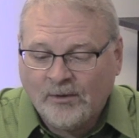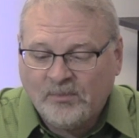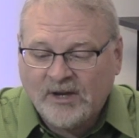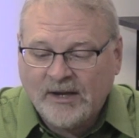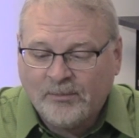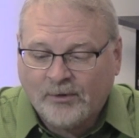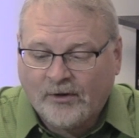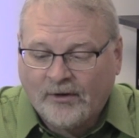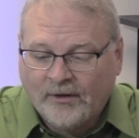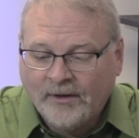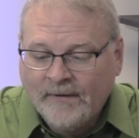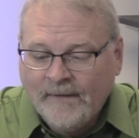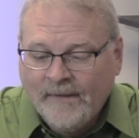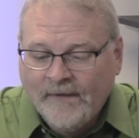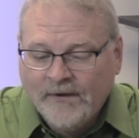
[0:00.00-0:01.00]
the people.
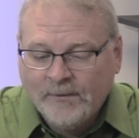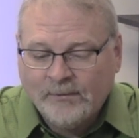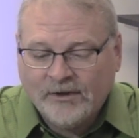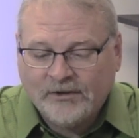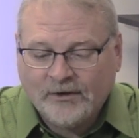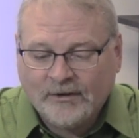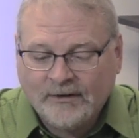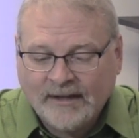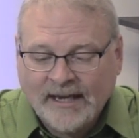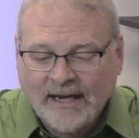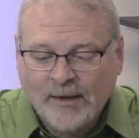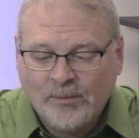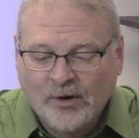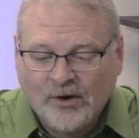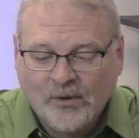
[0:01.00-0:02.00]
But their
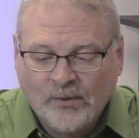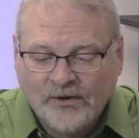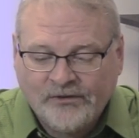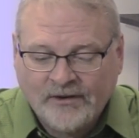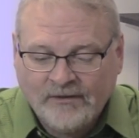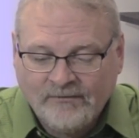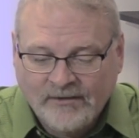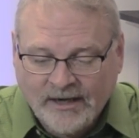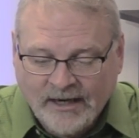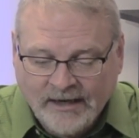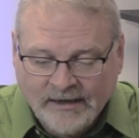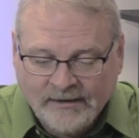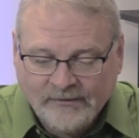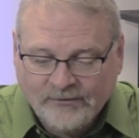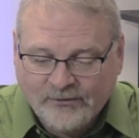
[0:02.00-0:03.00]
labor was in
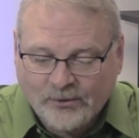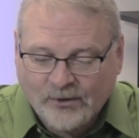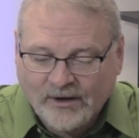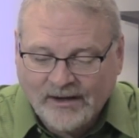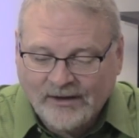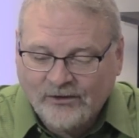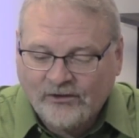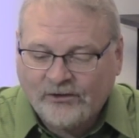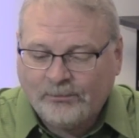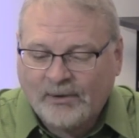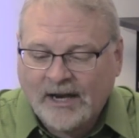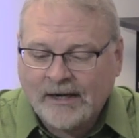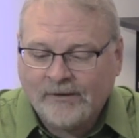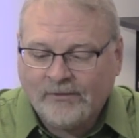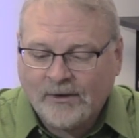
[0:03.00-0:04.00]
vain, for in
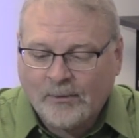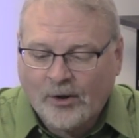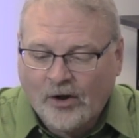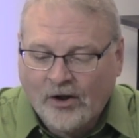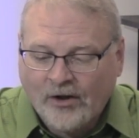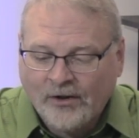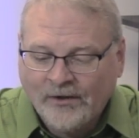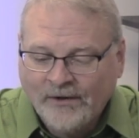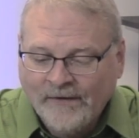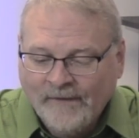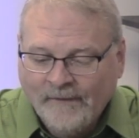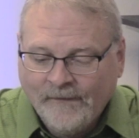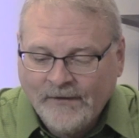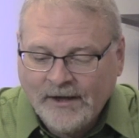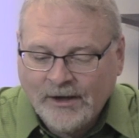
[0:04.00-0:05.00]
spite of them all,
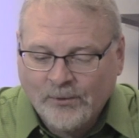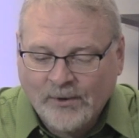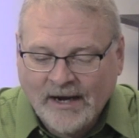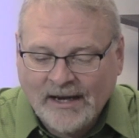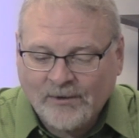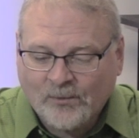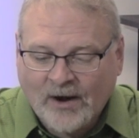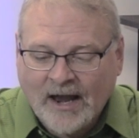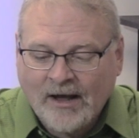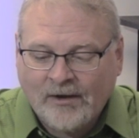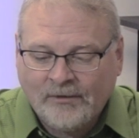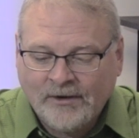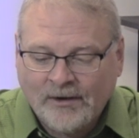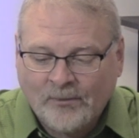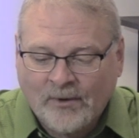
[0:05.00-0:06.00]
he ran
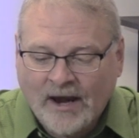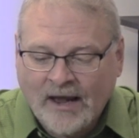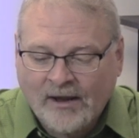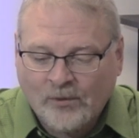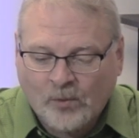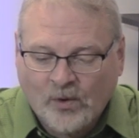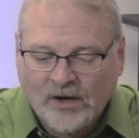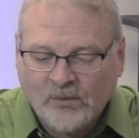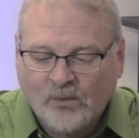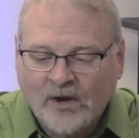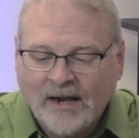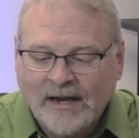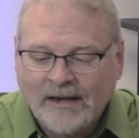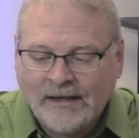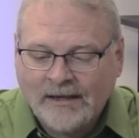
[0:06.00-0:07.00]
round and round one
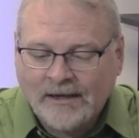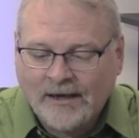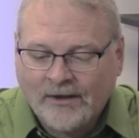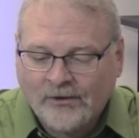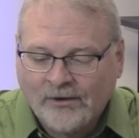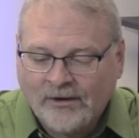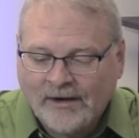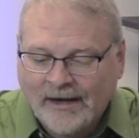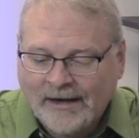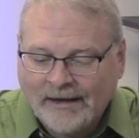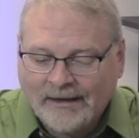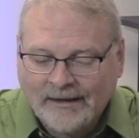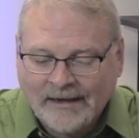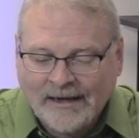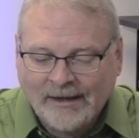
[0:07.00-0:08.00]
way and the other, and
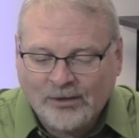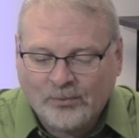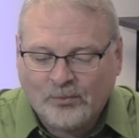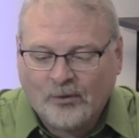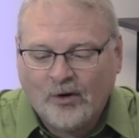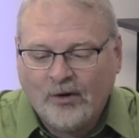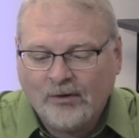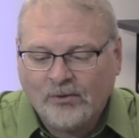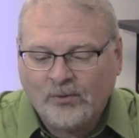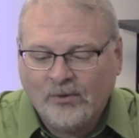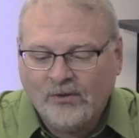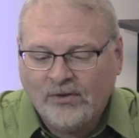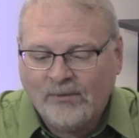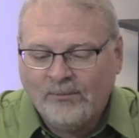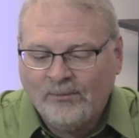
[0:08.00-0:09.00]
at length broke
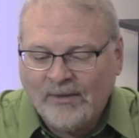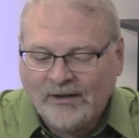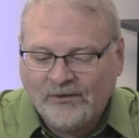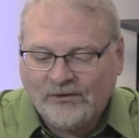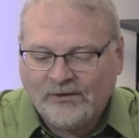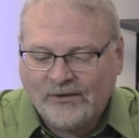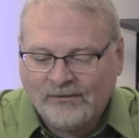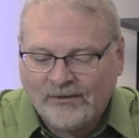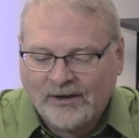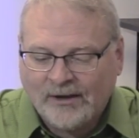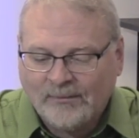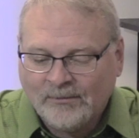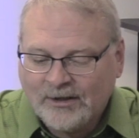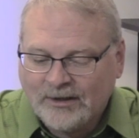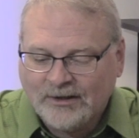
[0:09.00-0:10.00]
through the midst of
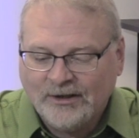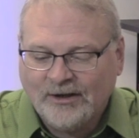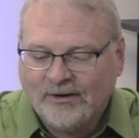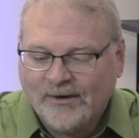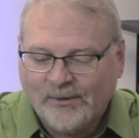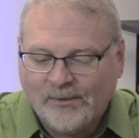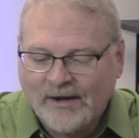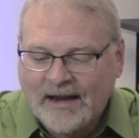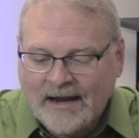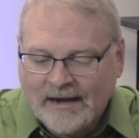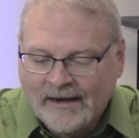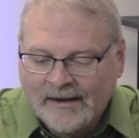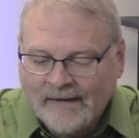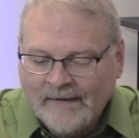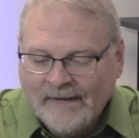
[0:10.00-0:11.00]
them clear
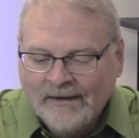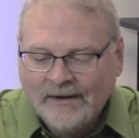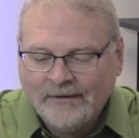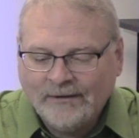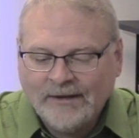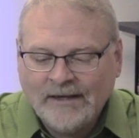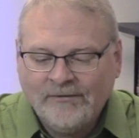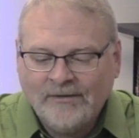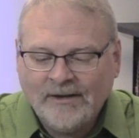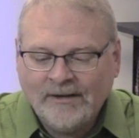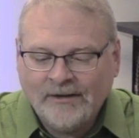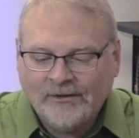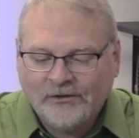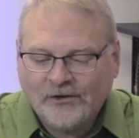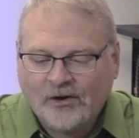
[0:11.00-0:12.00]
away,
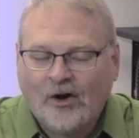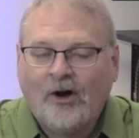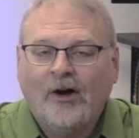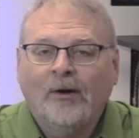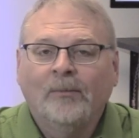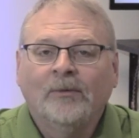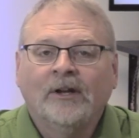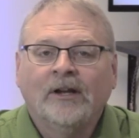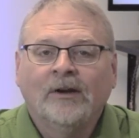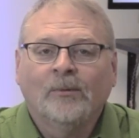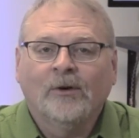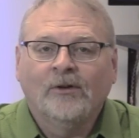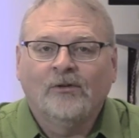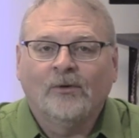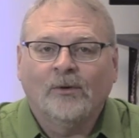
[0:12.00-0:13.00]
leaving us calmly
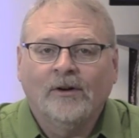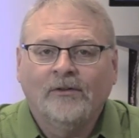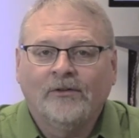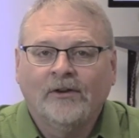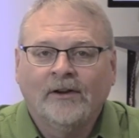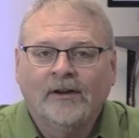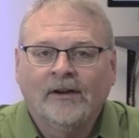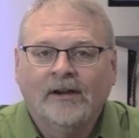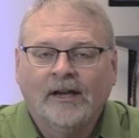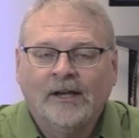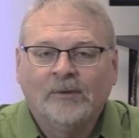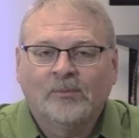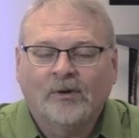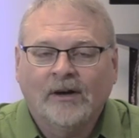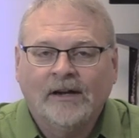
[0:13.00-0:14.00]
rejoicing
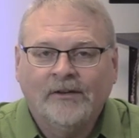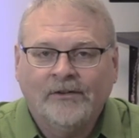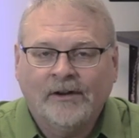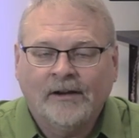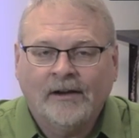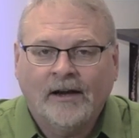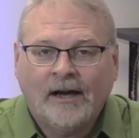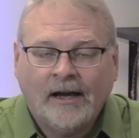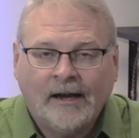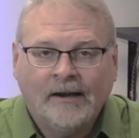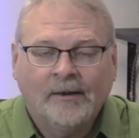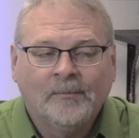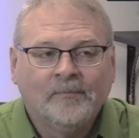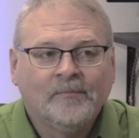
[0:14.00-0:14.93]
and praising God.